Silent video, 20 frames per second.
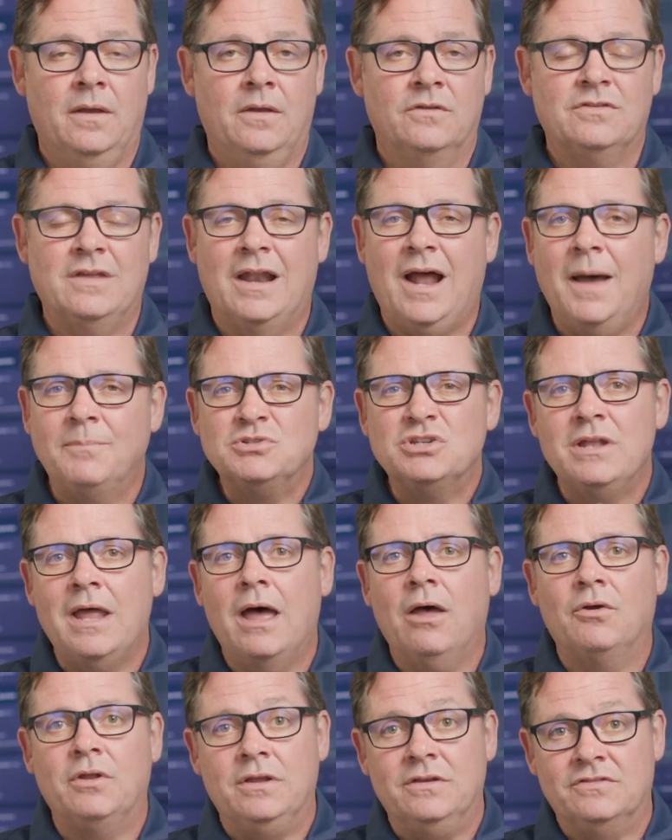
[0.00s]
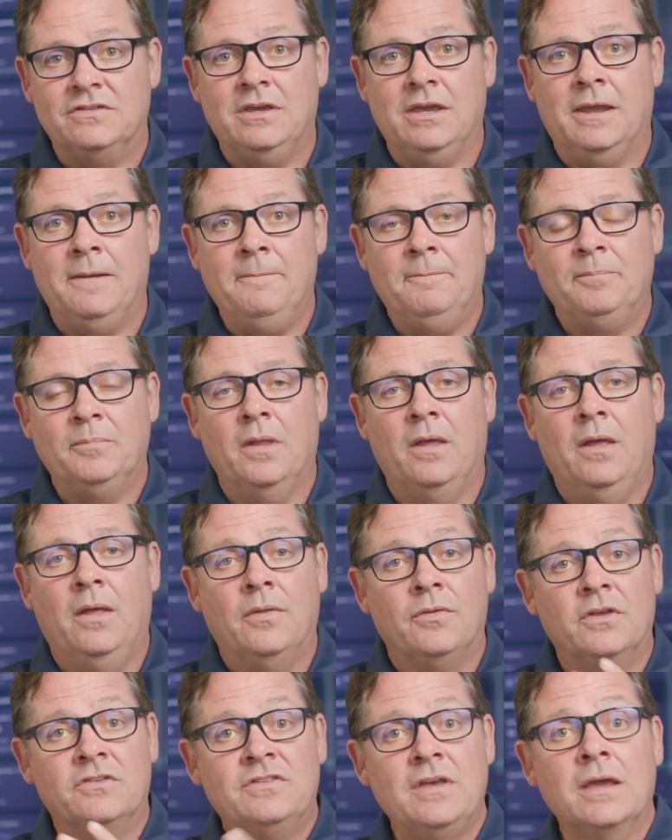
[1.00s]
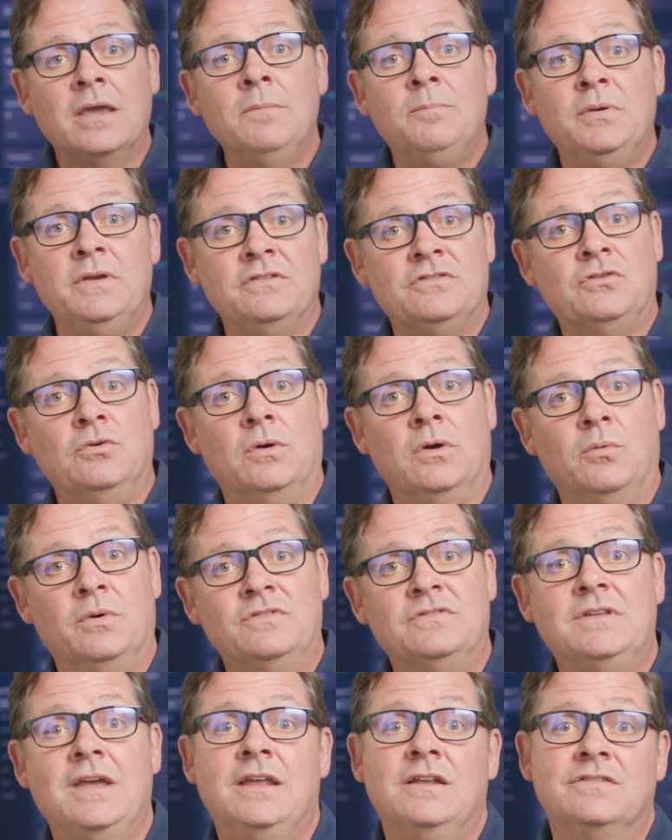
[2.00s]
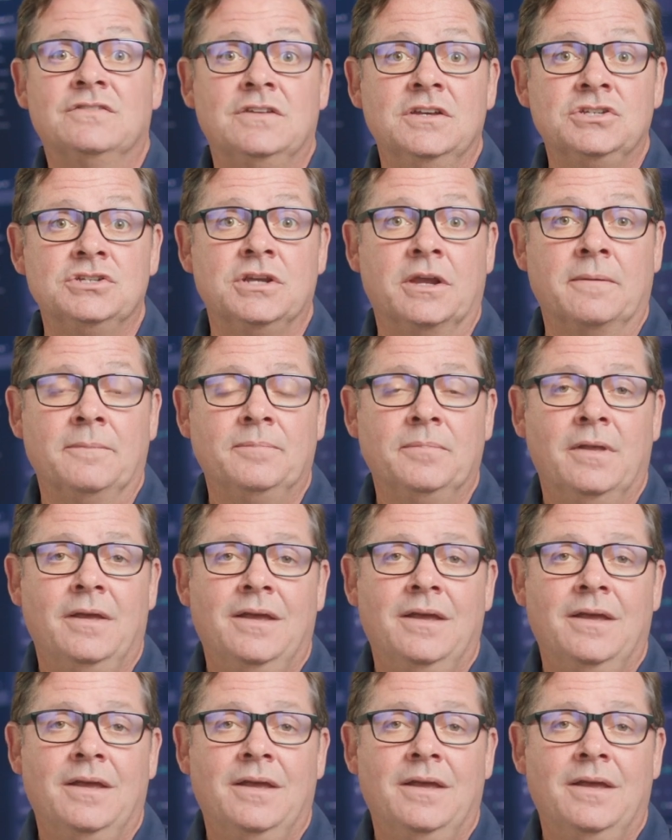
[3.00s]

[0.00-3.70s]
So that optionality is key. The second piece to it was data stitching.